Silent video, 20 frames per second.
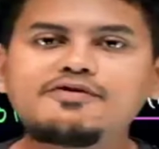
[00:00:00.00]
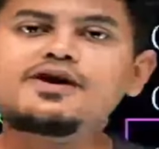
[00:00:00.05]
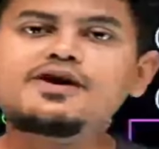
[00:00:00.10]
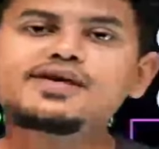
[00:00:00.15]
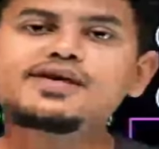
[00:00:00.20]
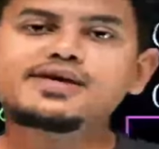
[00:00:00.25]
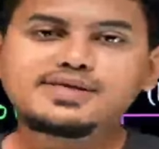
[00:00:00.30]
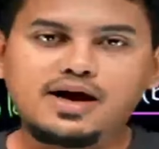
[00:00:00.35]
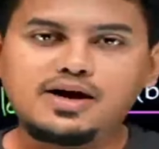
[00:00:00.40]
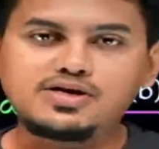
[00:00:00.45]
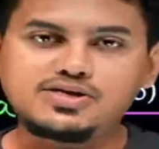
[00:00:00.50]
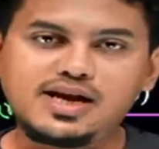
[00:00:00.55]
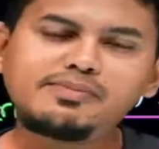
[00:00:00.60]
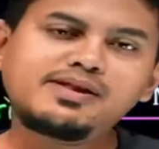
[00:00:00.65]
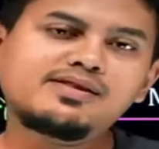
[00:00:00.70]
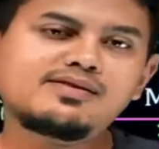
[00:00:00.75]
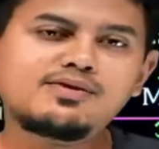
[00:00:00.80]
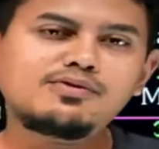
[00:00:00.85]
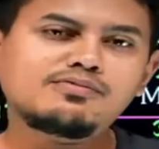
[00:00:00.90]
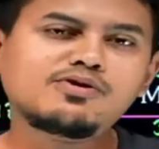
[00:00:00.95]
if an ion gets
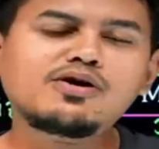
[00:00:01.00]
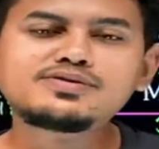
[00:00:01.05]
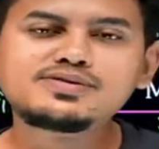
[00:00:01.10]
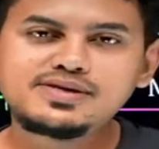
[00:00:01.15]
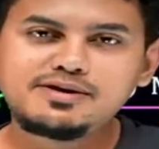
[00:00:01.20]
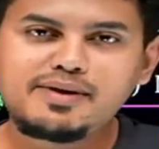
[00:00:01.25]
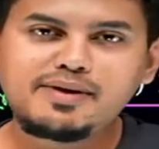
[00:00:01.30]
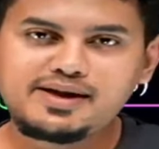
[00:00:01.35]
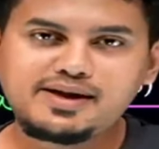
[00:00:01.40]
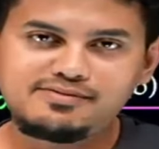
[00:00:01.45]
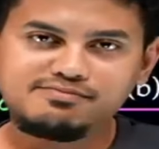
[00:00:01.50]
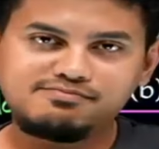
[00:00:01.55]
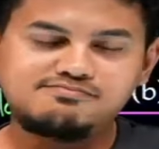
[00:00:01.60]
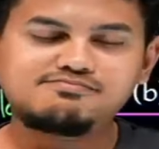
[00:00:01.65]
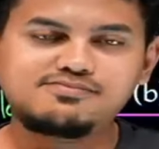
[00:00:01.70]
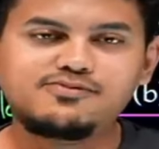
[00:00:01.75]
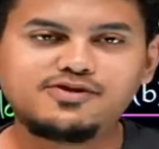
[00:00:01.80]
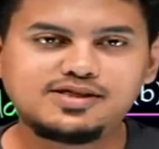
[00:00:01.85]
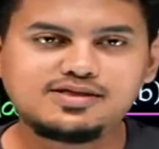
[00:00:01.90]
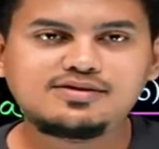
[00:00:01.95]
larger, I mean, consider a man
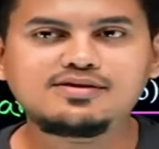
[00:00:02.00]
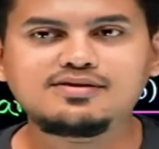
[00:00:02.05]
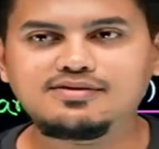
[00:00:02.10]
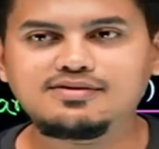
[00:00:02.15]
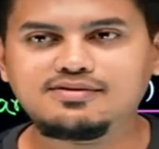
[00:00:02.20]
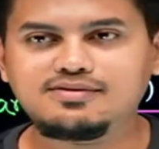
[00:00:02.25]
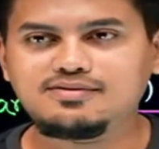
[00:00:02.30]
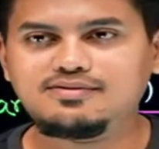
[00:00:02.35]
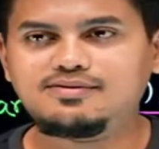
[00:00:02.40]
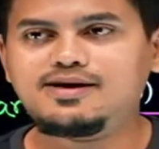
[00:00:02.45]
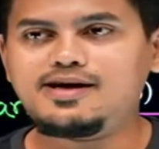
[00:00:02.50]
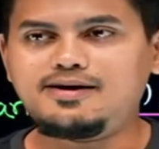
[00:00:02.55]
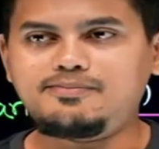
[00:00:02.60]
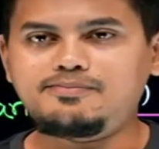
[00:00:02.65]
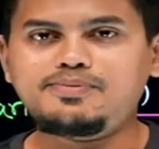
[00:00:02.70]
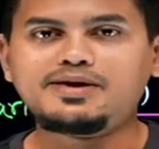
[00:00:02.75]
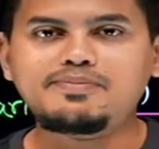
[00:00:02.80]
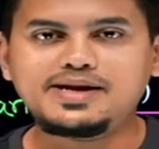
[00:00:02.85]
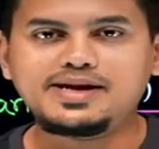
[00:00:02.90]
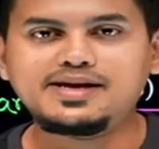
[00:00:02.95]
with
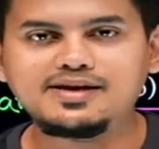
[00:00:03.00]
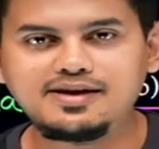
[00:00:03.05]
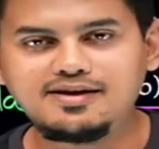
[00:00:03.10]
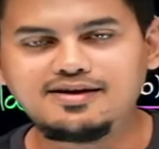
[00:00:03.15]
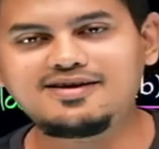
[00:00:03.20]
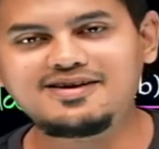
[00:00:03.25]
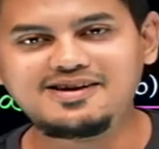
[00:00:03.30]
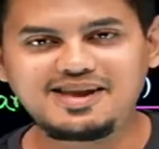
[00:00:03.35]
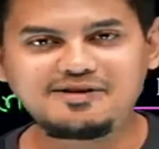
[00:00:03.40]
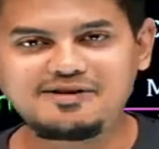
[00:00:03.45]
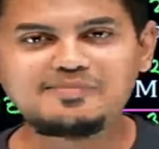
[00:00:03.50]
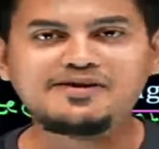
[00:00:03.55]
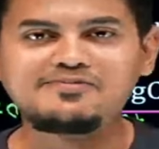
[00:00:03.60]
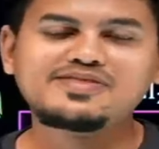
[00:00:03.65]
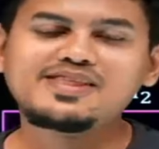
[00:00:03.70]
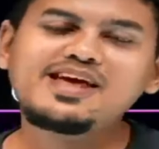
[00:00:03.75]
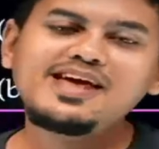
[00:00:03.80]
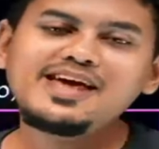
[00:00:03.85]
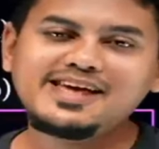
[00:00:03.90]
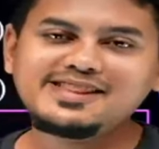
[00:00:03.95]
a big belly like
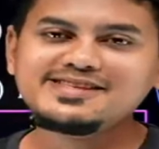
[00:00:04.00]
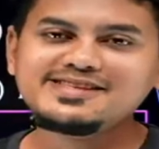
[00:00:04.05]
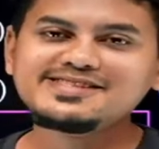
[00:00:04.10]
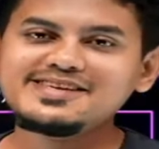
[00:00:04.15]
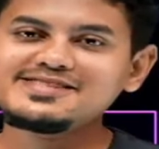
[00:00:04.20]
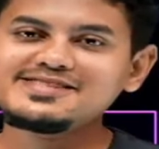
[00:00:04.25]
me. In